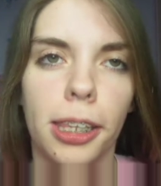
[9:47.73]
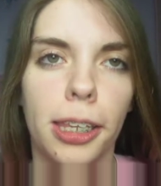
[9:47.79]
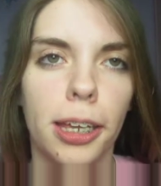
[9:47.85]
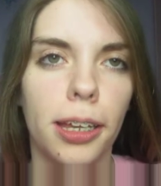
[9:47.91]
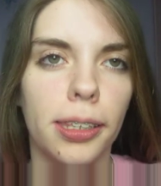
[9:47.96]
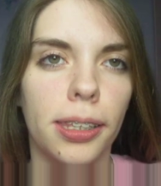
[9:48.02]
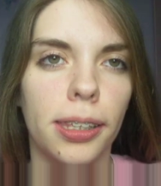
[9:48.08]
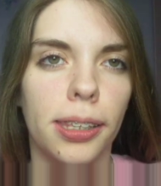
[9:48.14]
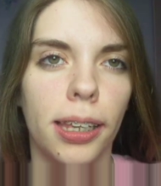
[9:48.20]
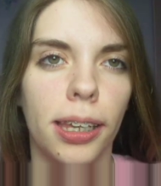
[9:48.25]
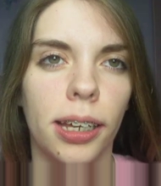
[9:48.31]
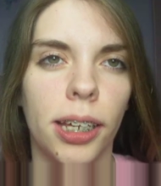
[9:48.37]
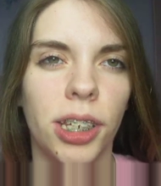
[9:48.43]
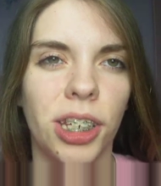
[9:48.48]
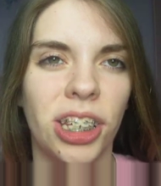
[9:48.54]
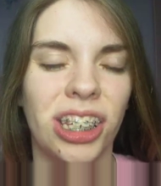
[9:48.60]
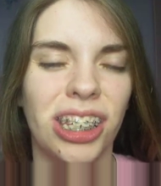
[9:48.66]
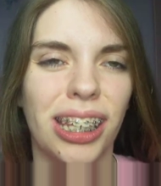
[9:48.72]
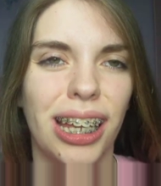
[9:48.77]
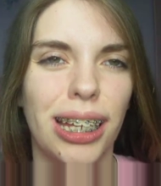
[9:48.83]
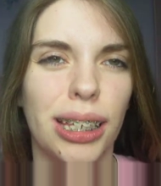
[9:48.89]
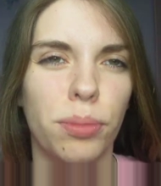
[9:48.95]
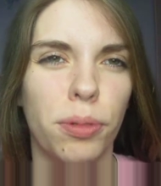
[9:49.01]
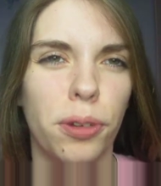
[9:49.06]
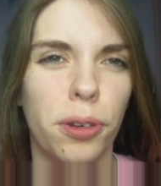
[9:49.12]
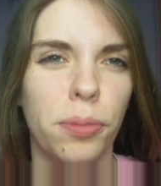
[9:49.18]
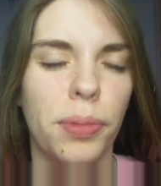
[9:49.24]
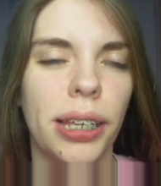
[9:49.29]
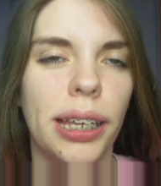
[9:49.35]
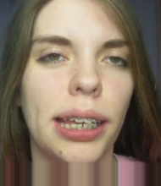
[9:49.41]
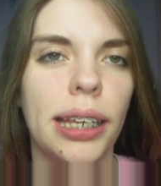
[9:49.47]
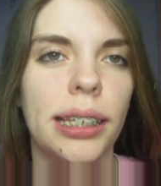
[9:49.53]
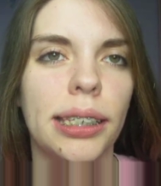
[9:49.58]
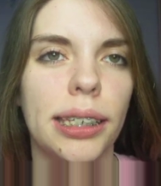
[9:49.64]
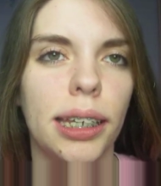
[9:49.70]
The other thing I should say, it's
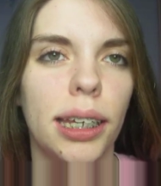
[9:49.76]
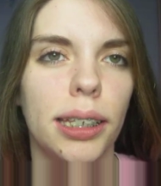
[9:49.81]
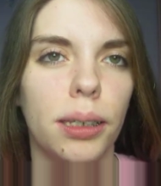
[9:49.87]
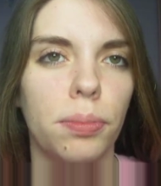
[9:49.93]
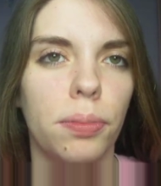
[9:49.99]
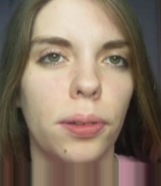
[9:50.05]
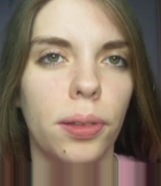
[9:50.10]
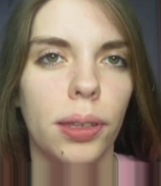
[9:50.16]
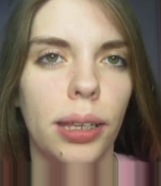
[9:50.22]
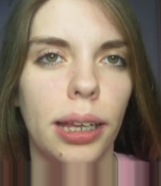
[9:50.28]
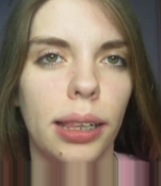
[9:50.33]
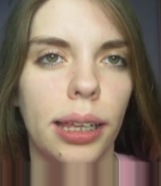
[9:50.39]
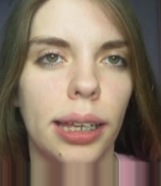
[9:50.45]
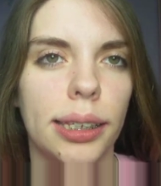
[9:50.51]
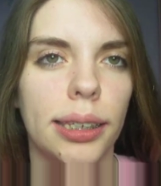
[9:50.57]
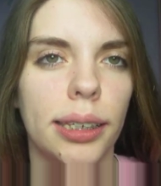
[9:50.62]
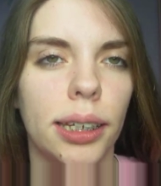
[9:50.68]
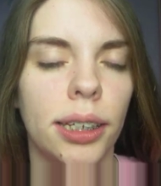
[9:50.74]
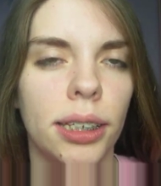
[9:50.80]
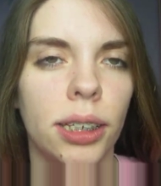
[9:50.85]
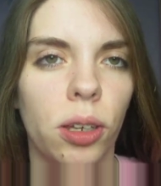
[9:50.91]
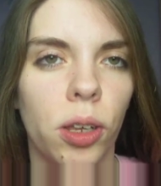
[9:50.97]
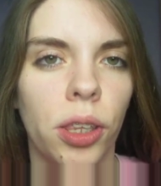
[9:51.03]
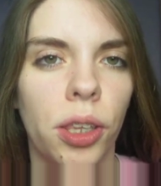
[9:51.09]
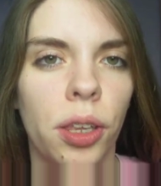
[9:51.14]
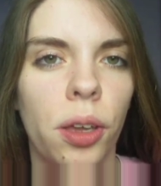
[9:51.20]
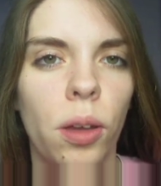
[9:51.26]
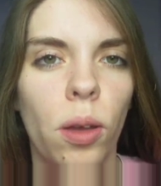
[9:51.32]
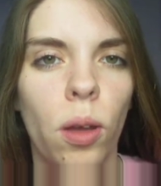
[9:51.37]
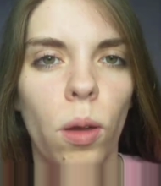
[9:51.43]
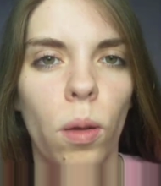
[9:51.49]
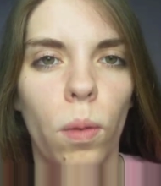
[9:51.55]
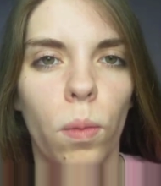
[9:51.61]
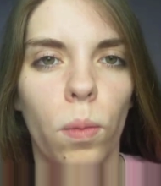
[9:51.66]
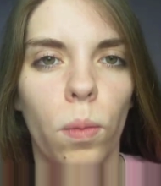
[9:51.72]
probably easier to put the elastics on
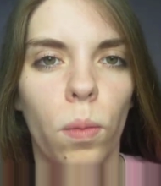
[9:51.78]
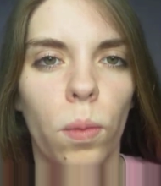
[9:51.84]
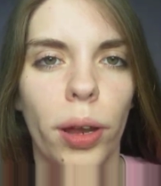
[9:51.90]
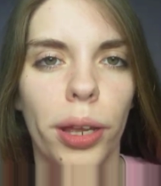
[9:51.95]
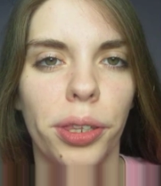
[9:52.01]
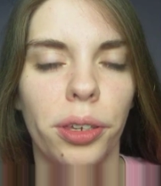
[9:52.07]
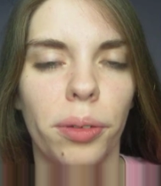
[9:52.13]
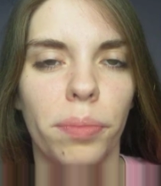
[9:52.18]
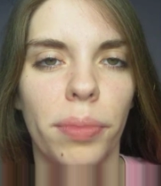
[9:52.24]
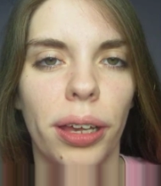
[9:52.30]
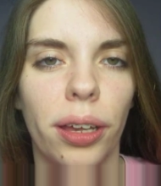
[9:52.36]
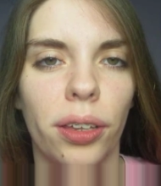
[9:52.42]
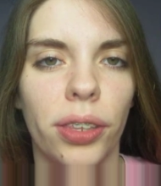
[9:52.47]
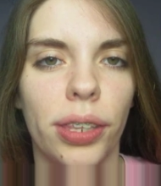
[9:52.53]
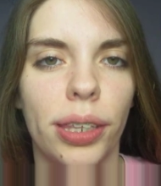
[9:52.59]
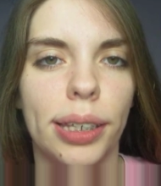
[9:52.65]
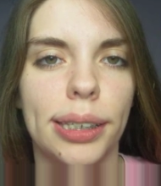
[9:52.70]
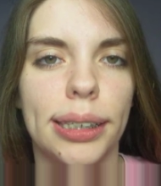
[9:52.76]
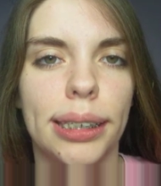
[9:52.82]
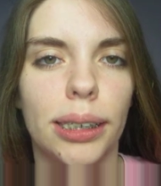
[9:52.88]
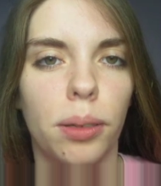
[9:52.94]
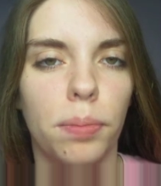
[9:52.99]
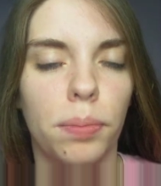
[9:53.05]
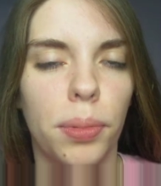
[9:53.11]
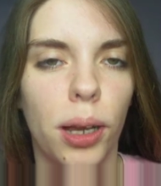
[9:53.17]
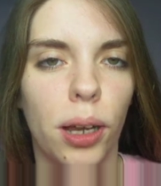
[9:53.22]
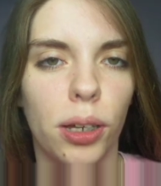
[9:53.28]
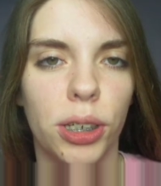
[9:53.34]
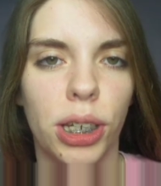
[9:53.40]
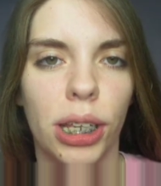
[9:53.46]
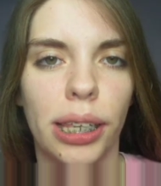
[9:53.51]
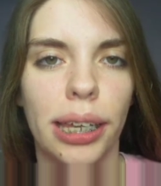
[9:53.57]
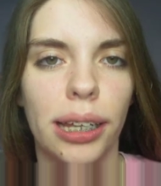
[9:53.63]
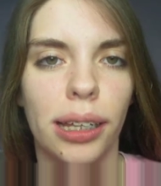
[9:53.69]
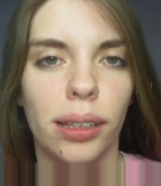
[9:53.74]
when your mouth is
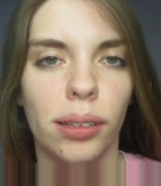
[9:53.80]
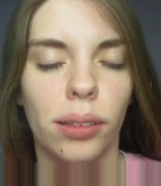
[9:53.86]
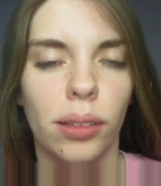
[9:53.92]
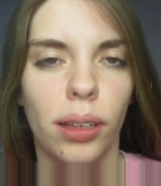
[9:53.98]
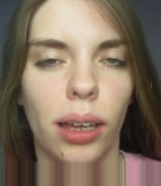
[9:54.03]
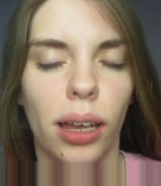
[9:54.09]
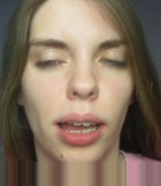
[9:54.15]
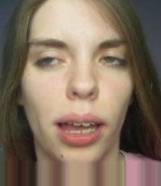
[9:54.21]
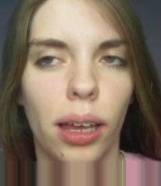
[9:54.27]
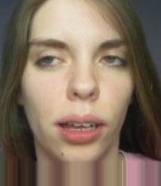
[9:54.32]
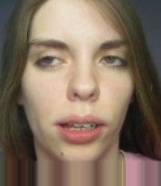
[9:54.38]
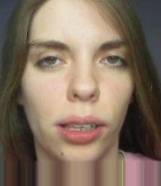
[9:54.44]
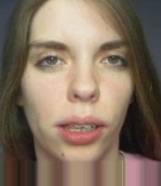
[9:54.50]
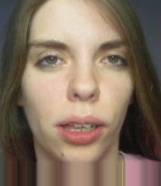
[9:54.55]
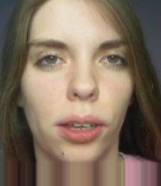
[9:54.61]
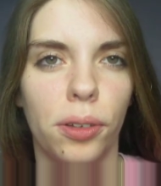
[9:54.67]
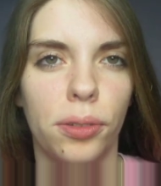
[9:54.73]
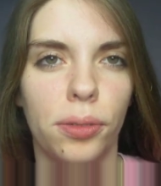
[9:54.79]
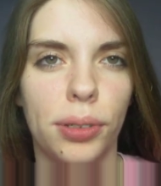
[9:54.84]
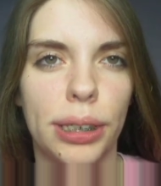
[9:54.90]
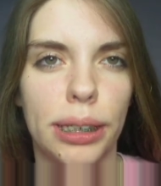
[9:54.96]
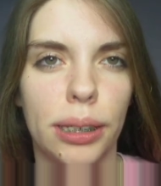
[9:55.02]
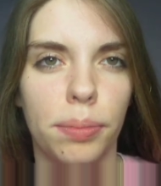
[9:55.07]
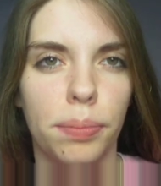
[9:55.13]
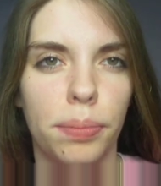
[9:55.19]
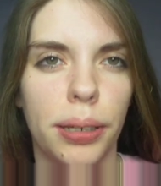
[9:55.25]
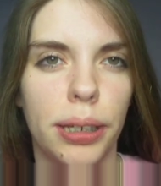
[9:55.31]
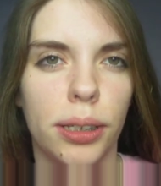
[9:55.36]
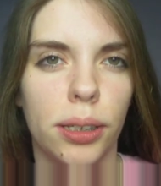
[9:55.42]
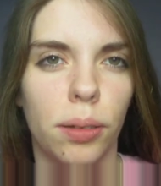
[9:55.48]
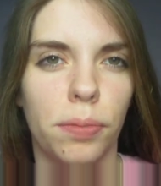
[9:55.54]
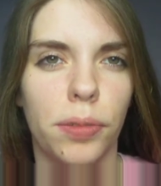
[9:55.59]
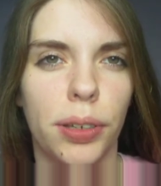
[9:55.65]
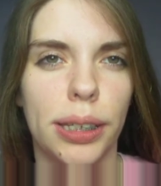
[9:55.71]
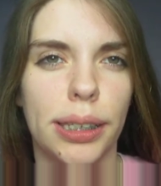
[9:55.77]
partially closed, because
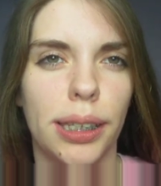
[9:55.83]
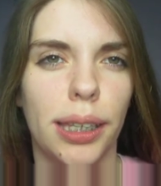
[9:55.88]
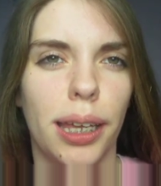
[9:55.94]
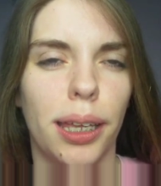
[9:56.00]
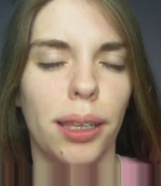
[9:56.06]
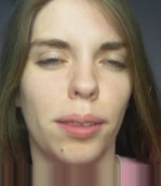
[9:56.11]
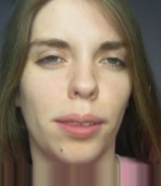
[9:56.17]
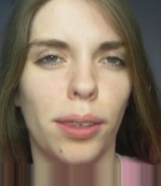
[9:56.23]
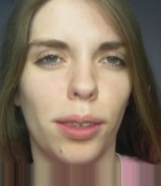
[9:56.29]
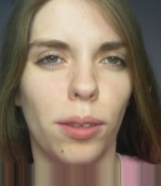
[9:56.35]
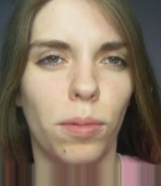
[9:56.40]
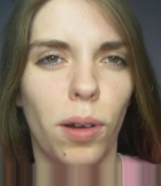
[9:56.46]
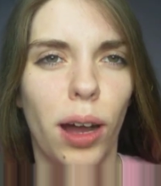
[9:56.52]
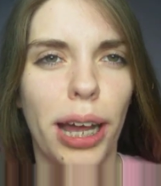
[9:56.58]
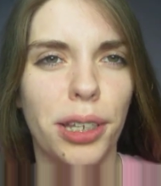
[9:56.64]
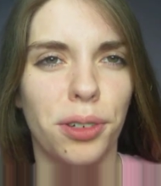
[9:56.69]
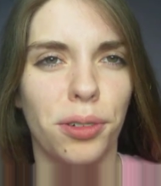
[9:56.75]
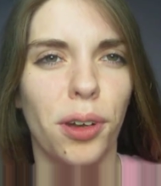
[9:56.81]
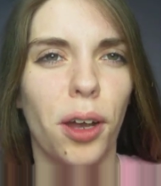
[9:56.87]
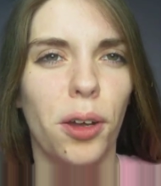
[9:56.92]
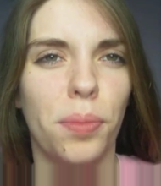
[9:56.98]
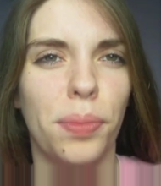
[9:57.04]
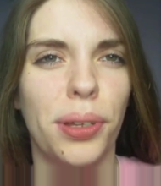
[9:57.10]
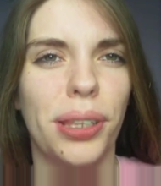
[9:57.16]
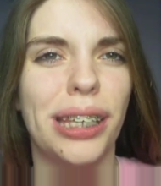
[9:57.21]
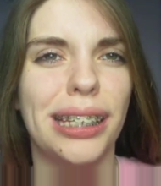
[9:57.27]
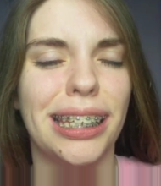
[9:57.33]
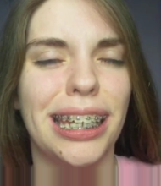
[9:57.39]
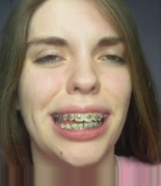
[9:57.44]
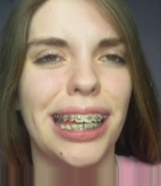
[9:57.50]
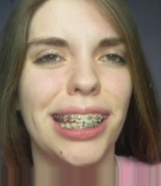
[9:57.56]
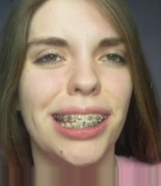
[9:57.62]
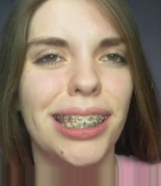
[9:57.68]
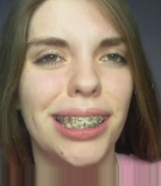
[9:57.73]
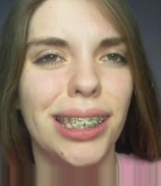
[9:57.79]
obviously the wider open it
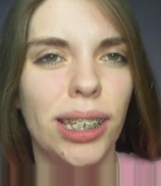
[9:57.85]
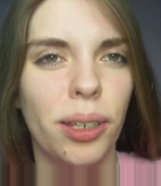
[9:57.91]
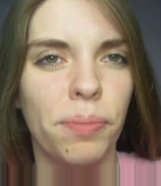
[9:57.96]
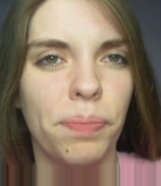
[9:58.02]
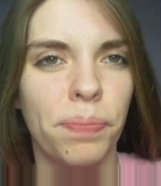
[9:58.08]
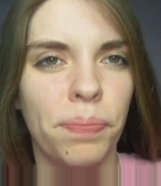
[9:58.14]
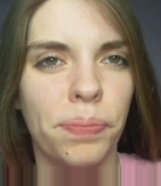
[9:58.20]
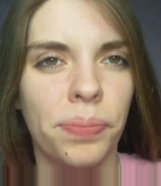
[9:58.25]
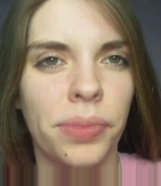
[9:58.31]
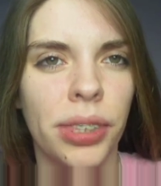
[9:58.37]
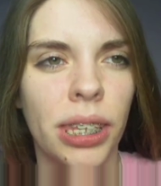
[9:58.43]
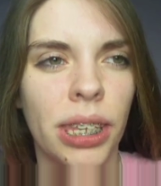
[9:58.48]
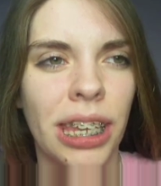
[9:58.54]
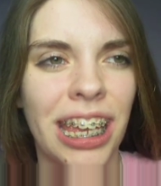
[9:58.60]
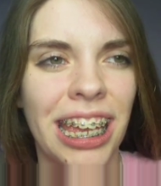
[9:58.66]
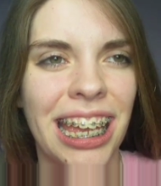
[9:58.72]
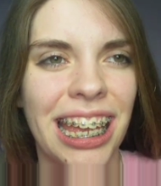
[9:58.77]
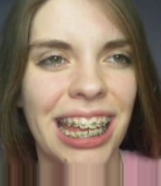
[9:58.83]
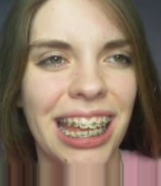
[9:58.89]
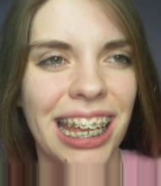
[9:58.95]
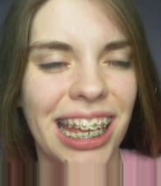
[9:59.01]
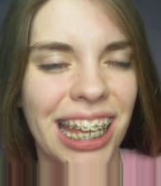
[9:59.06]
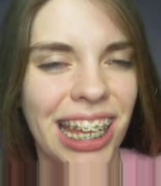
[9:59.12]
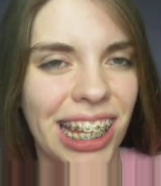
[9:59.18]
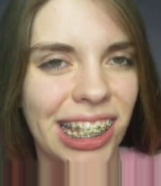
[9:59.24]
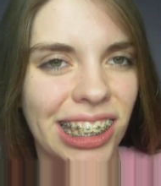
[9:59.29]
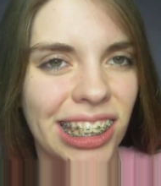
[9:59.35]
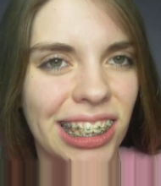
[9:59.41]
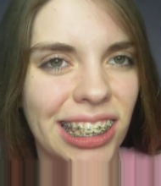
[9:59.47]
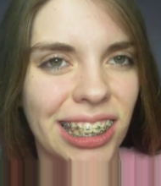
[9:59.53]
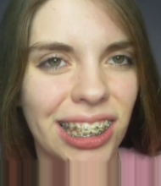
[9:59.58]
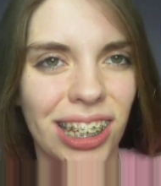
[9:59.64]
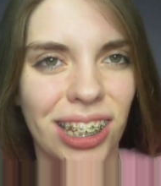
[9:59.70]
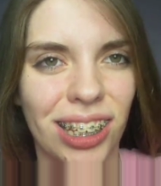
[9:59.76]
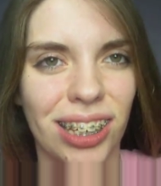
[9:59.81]
is, it's
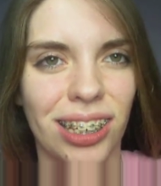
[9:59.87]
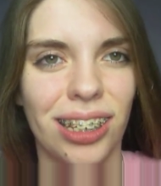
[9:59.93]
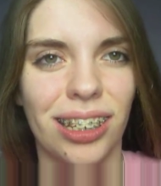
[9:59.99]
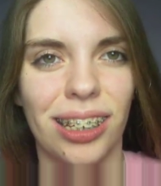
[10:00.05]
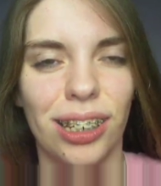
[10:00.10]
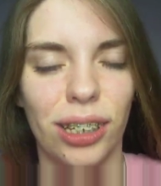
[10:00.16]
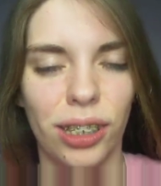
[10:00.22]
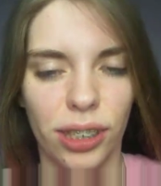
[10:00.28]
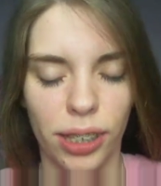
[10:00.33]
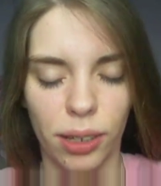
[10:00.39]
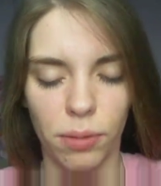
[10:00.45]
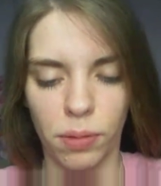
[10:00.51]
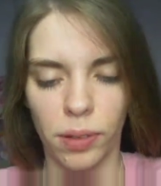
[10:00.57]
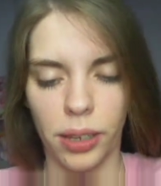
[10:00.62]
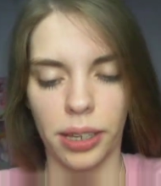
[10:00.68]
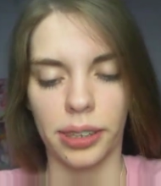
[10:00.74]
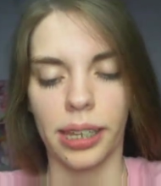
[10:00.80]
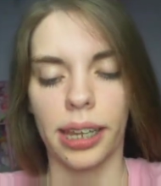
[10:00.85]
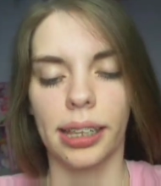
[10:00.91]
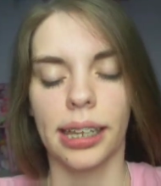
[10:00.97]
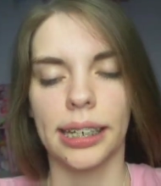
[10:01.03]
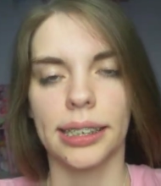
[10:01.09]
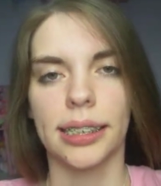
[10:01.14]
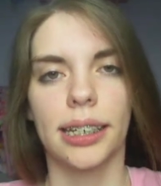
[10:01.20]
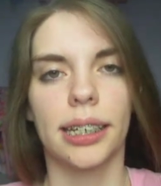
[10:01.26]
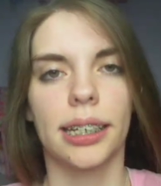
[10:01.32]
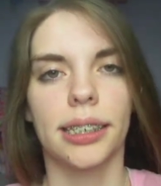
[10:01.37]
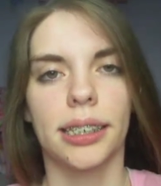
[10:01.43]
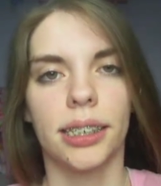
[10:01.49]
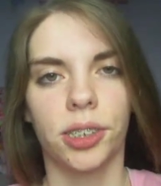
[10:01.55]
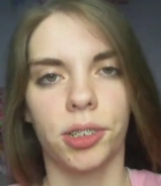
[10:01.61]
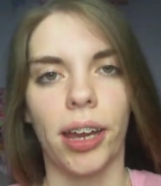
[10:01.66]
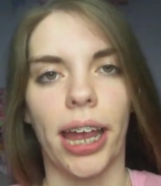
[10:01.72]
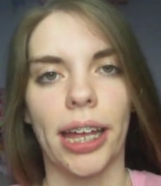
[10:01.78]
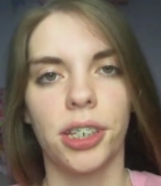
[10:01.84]
the elastic is
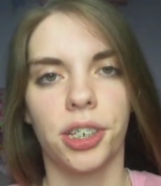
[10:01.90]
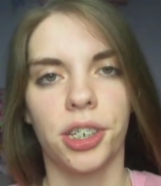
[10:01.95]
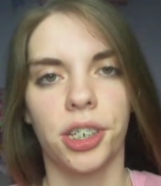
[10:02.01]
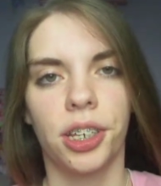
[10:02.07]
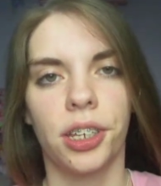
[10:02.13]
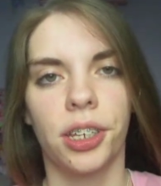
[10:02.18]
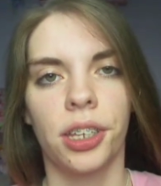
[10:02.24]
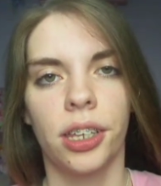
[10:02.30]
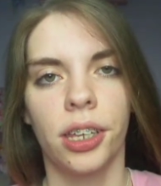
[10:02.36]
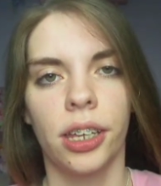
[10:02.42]
stretched,